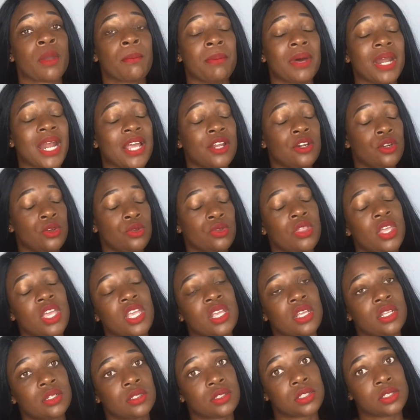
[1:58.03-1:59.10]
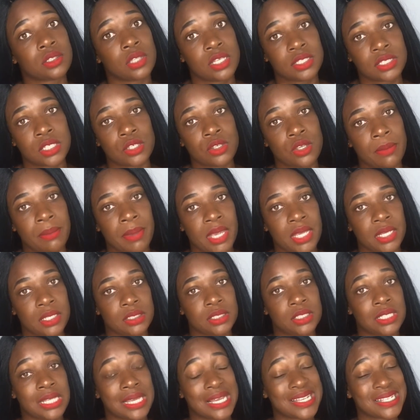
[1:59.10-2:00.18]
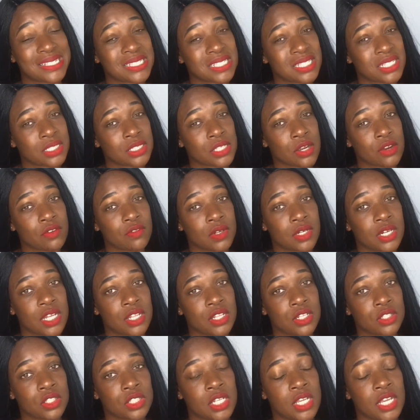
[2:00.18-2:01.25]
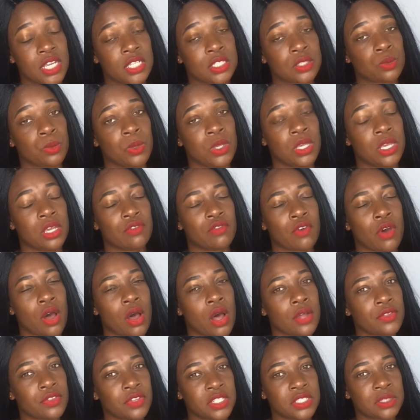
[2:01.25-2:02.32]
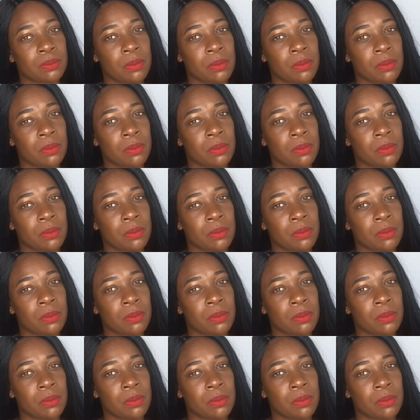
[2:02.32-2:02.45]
But I do think Azealia Banks does deserve another chance. We give all these